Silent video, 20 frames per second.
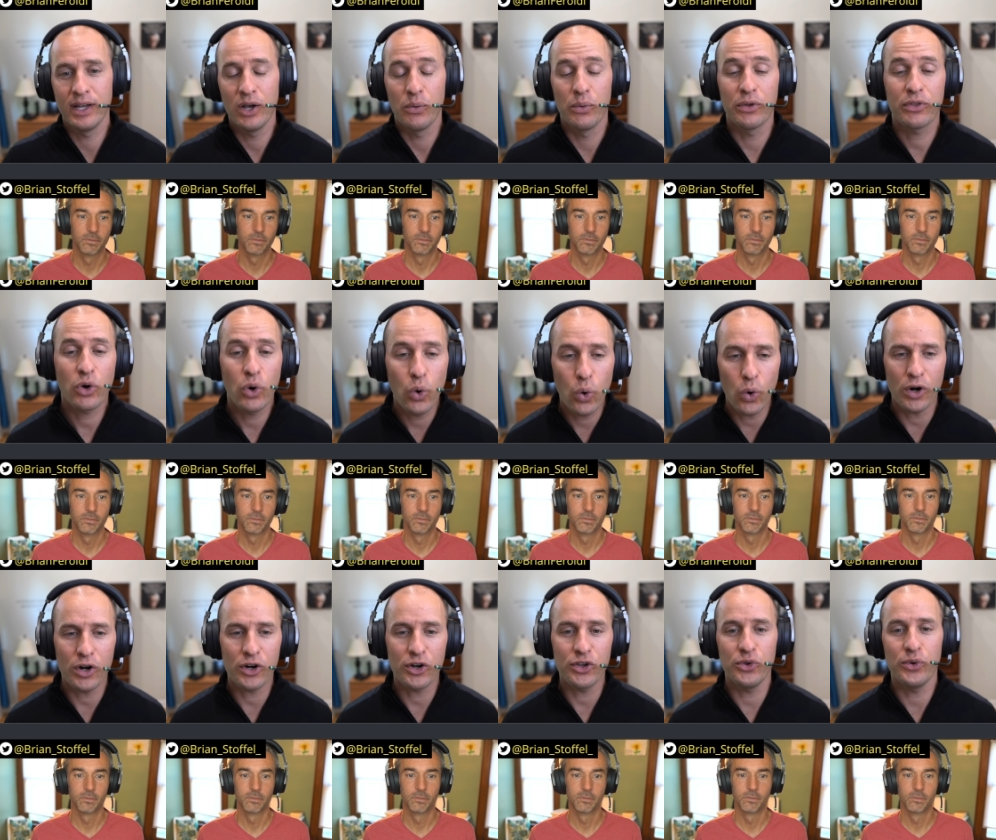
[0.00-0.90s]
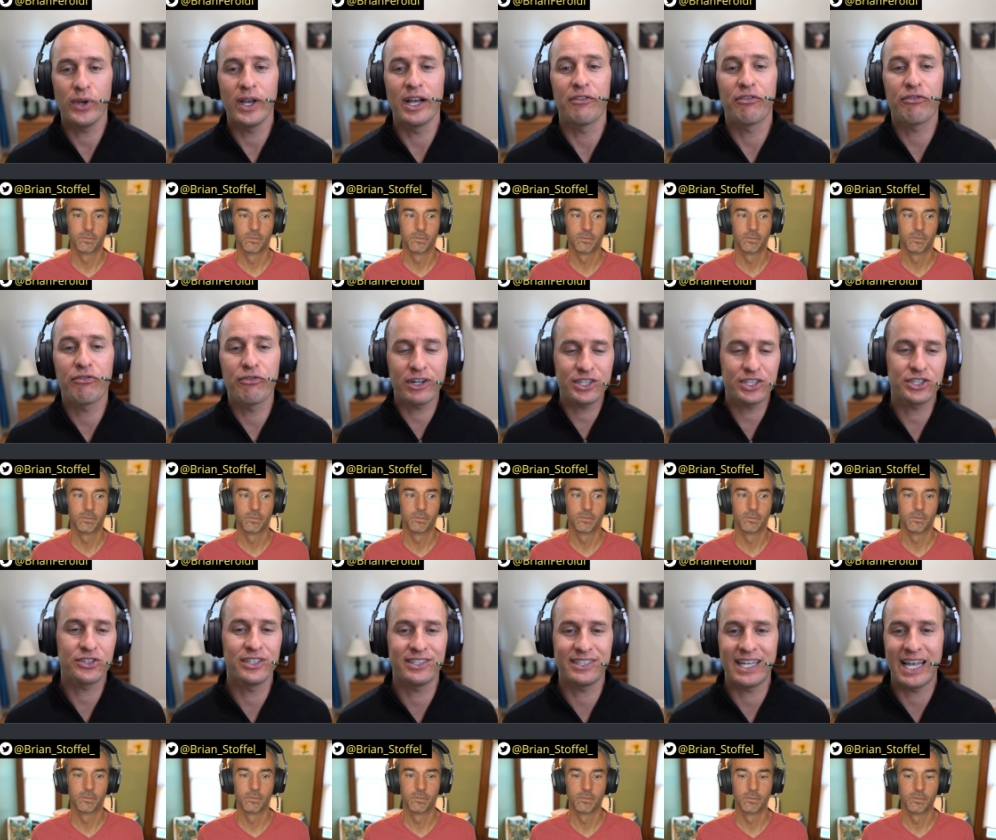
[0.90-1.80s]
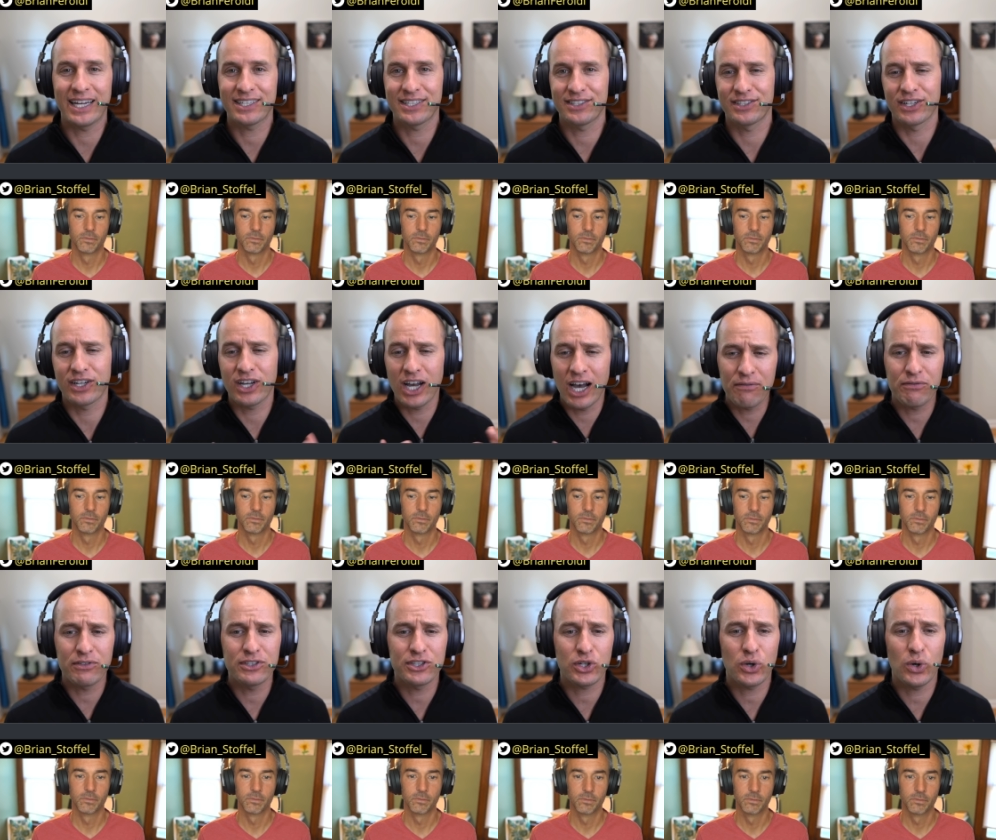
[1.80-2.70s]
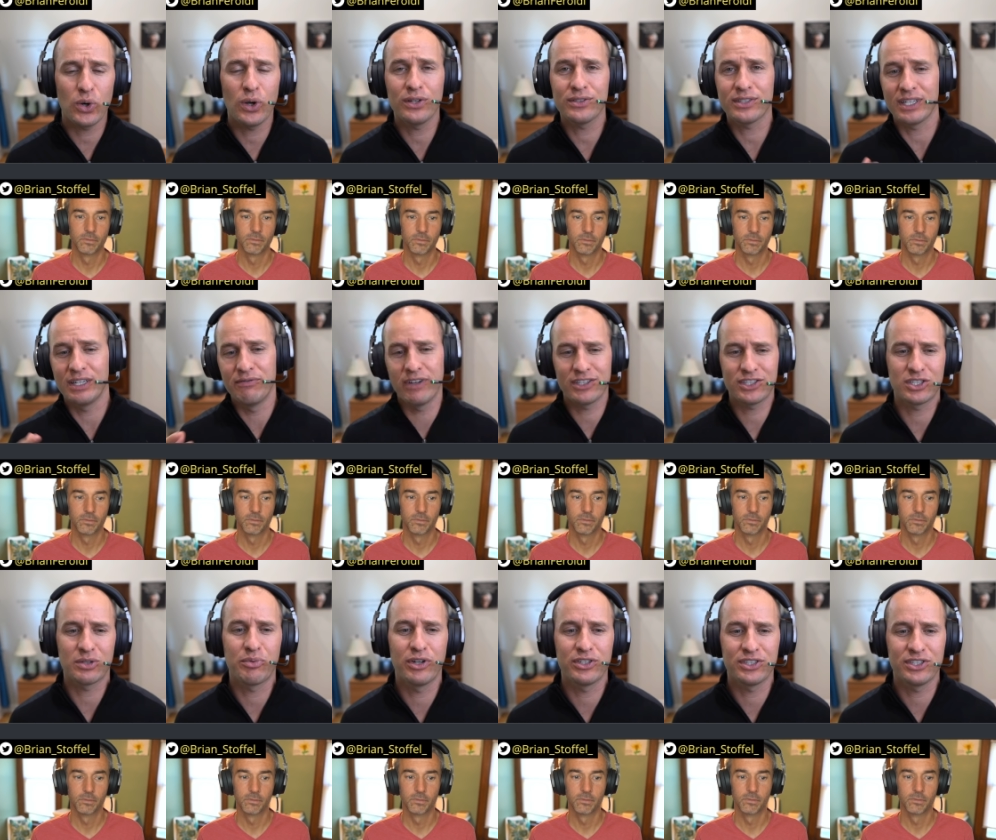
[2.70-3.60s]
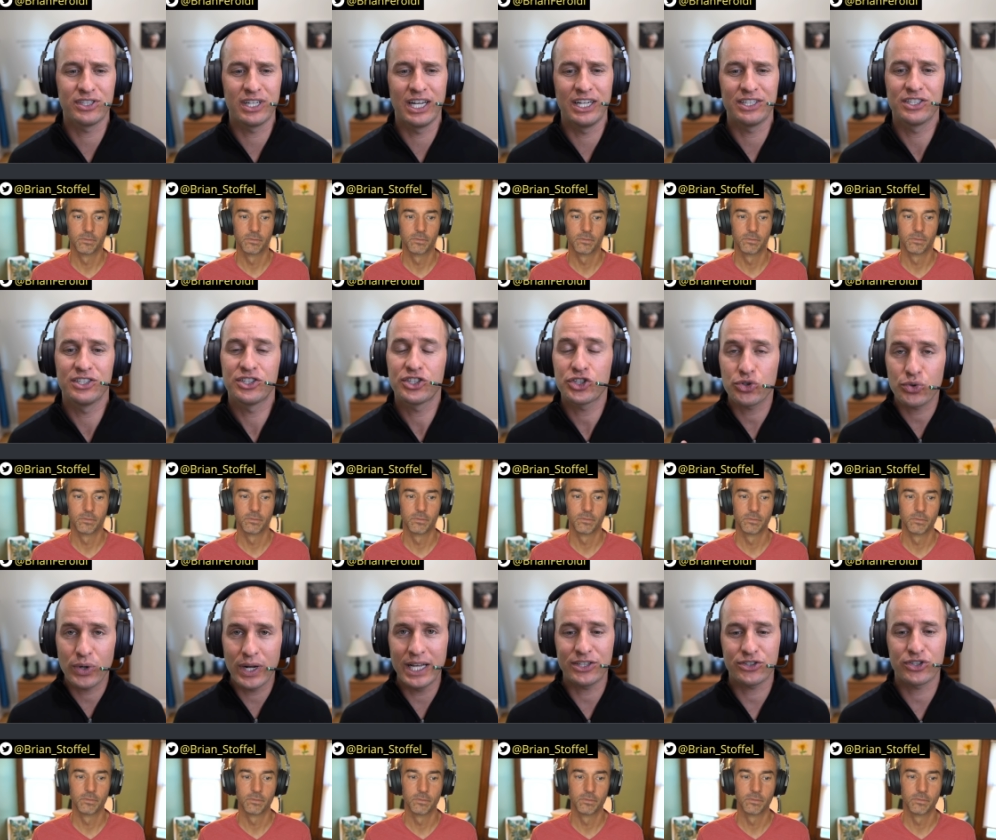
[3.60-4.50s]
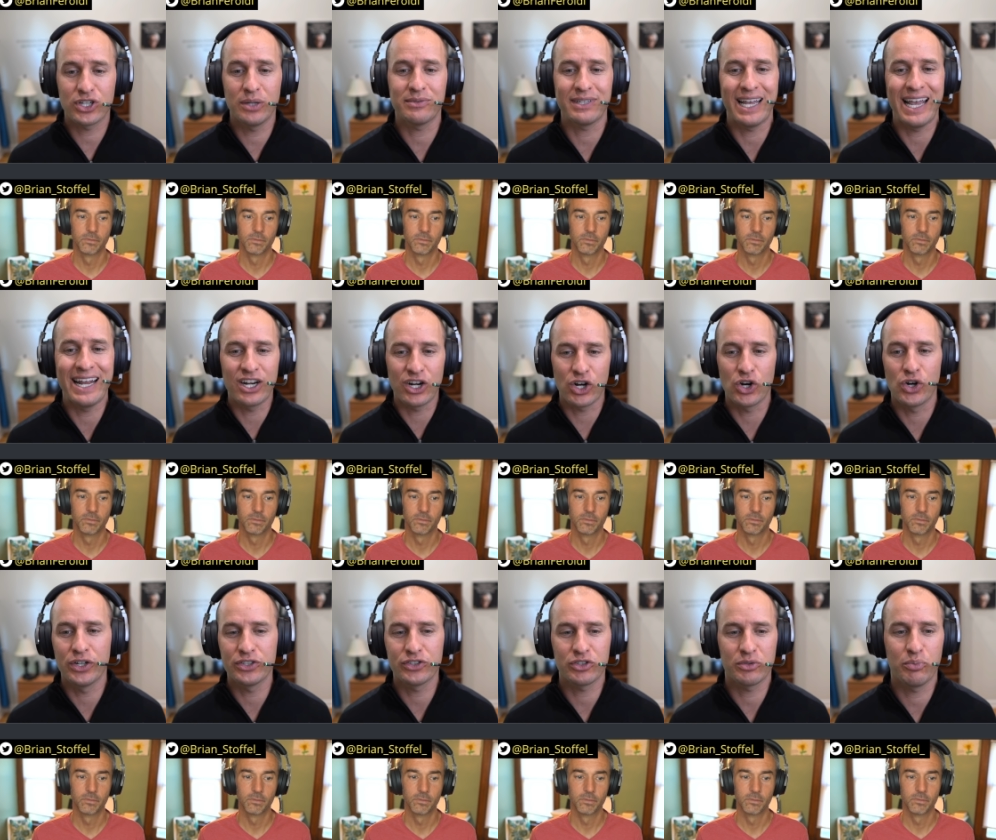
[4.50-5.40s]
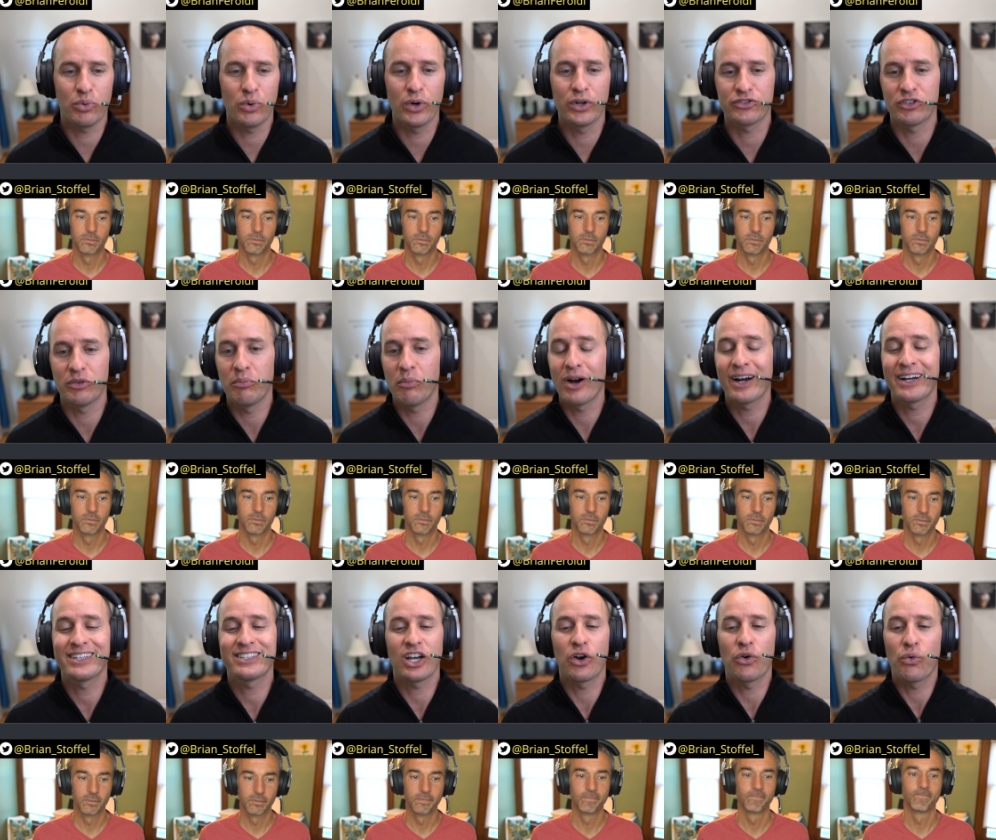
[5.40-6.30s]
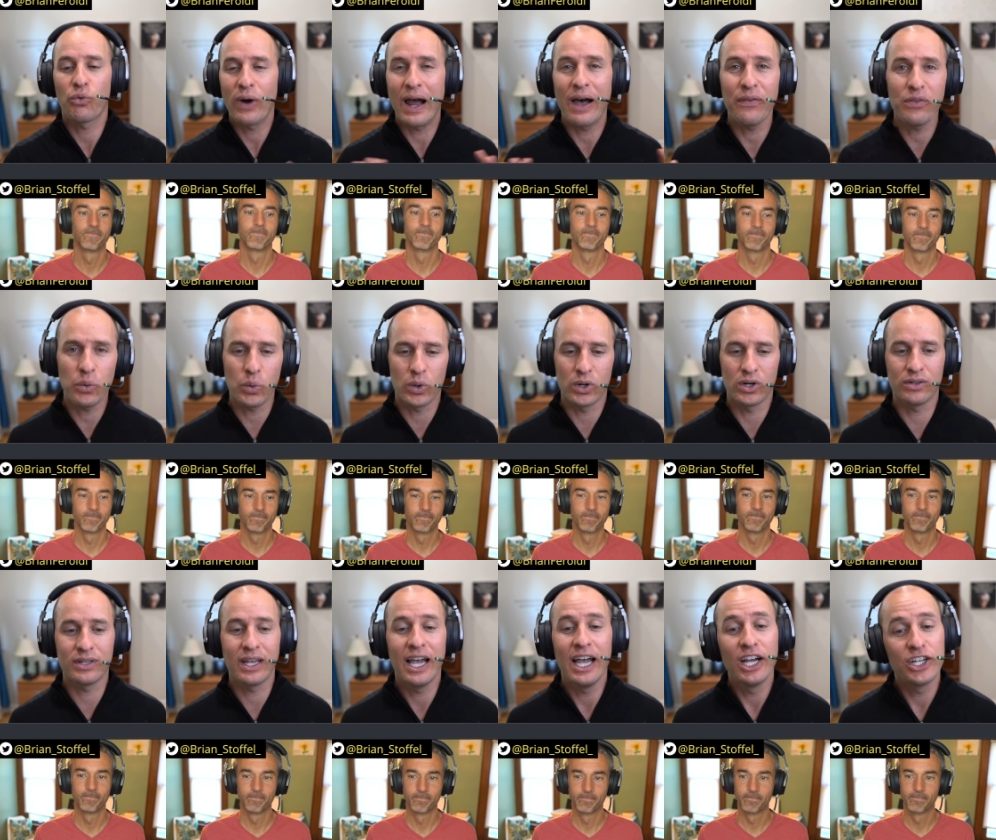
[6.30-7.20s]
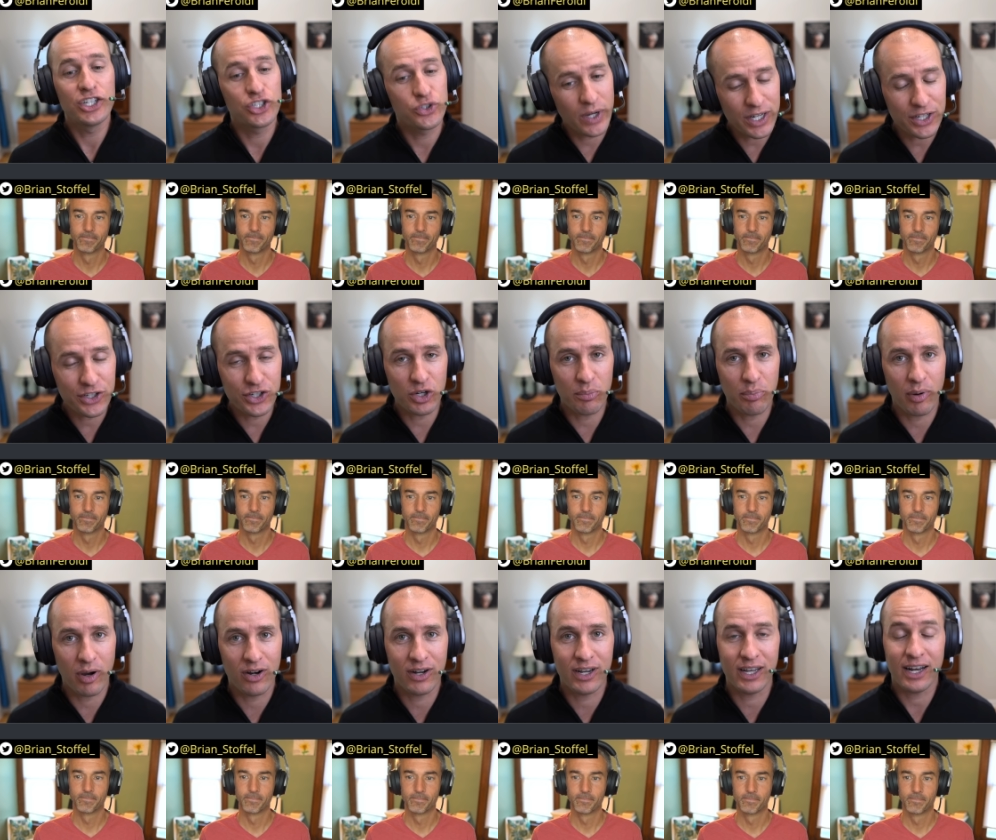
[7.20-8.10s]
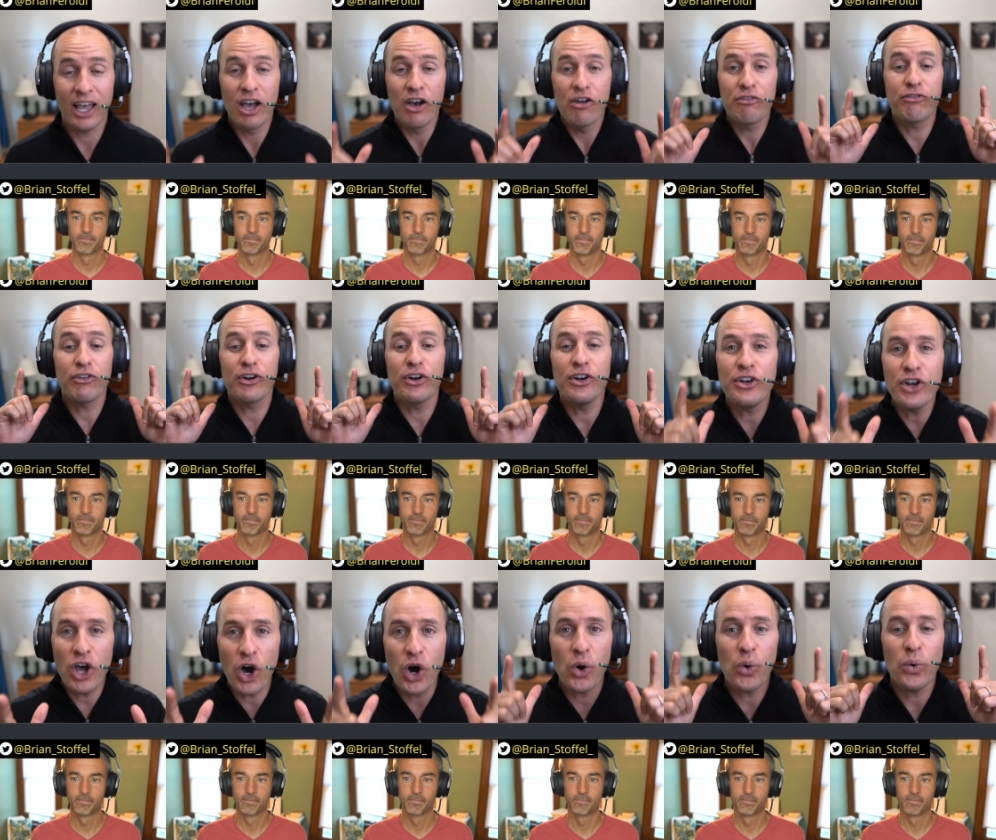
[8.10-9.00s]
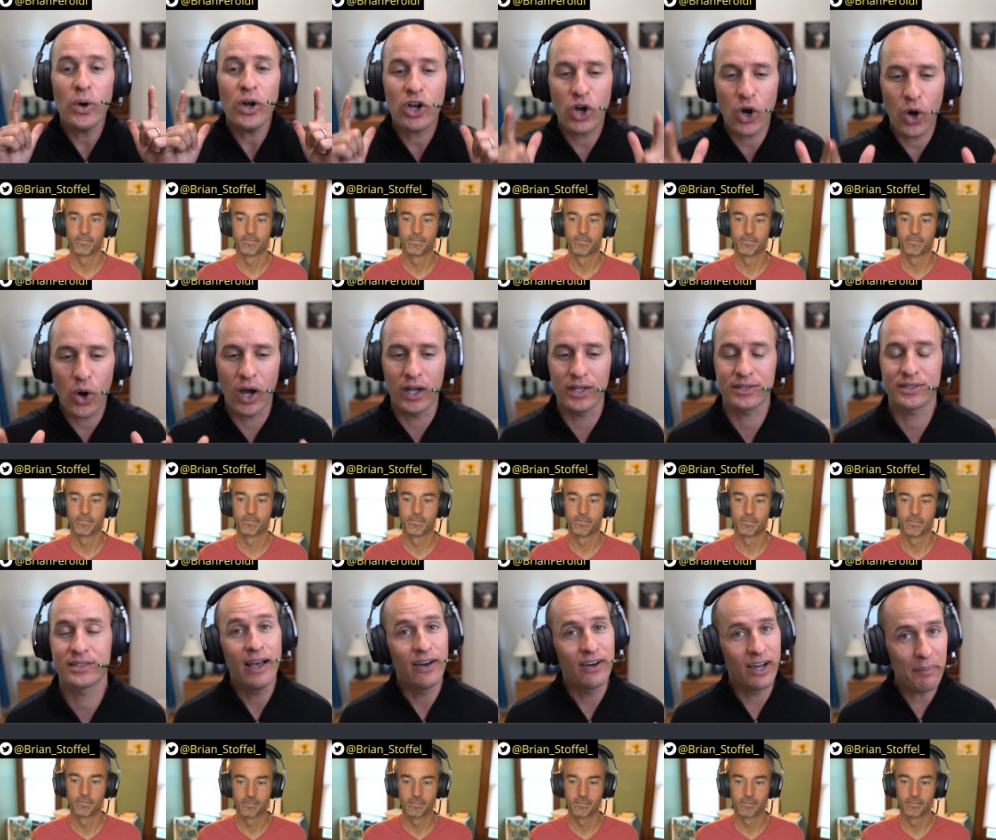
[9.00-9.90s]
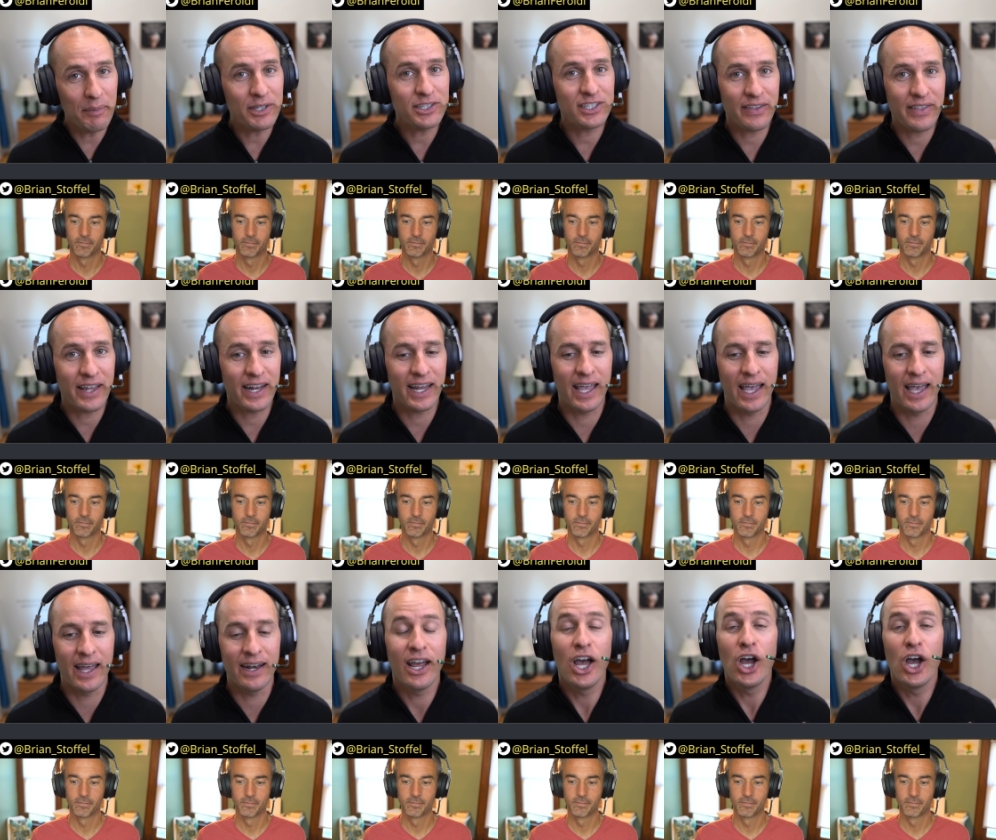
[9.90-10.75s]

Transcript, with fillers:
Speaker 1: With Quartr, you get frictionless access to conference calls, investor presentations, transcripts, and earnings reports from markets around the world, straight to your pocket for no cost. Let me say that again.